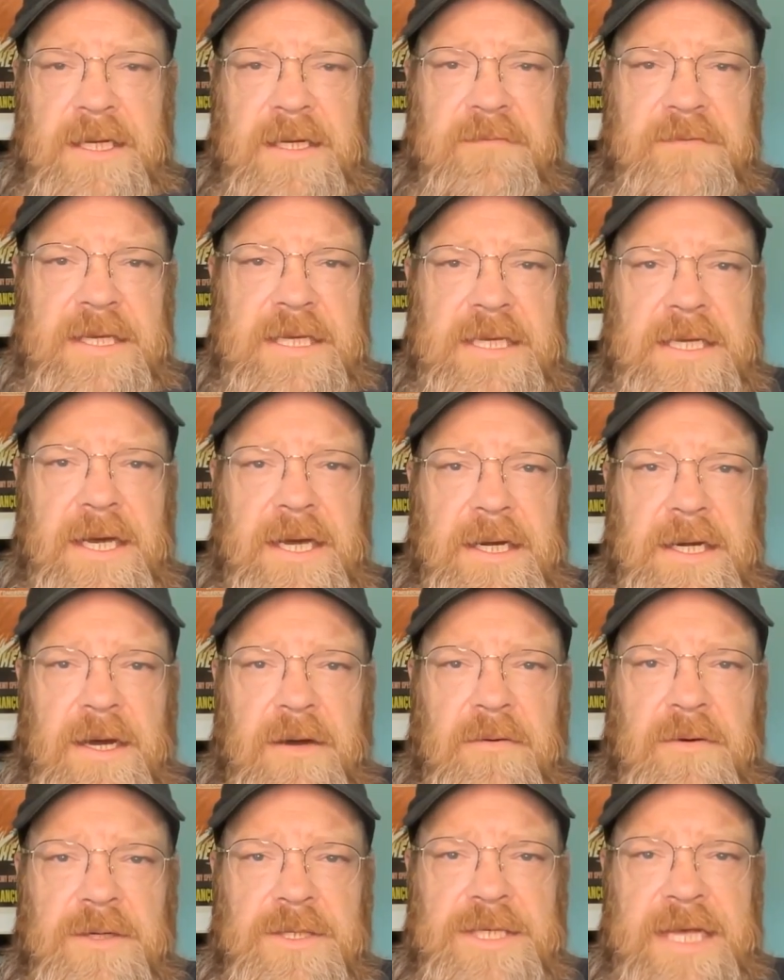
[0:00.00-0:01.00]
head of the Gun
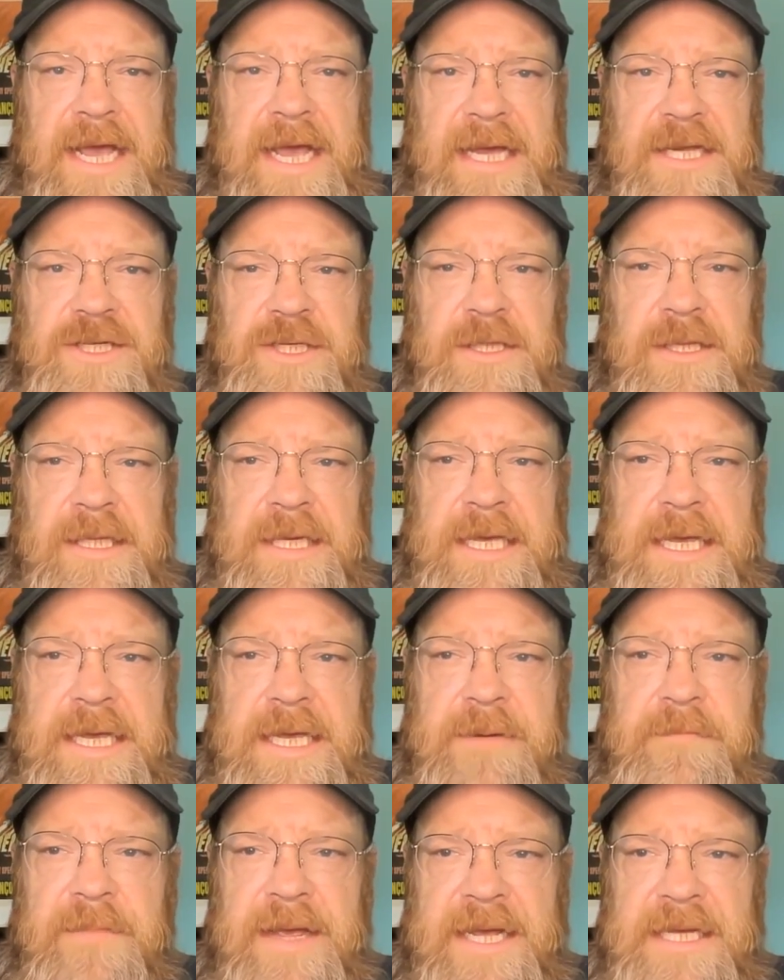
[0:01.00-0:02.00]
Owners Action
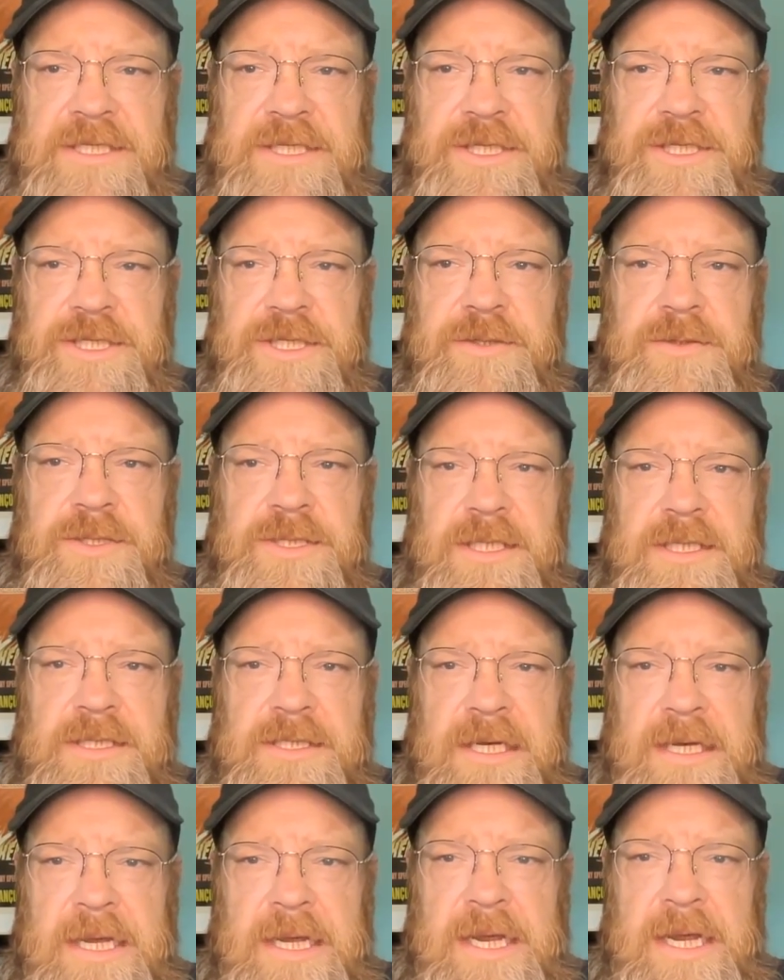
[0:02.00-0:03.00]
League in Massachusetts,